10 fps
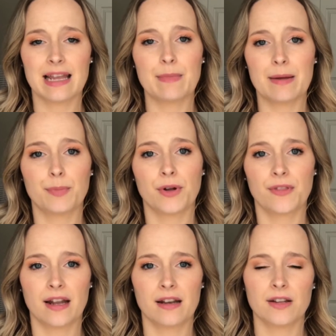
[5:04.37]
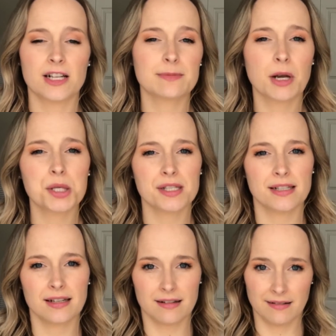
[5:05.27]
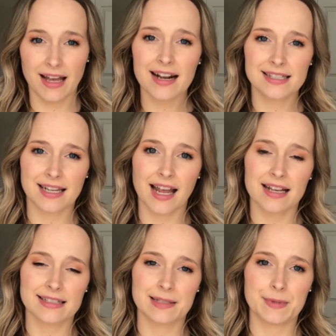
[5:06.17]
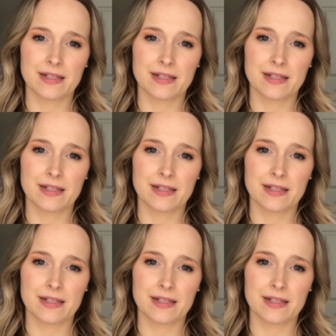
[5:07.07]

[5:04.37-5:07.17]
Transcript: they may put that in there, especially lactic acid,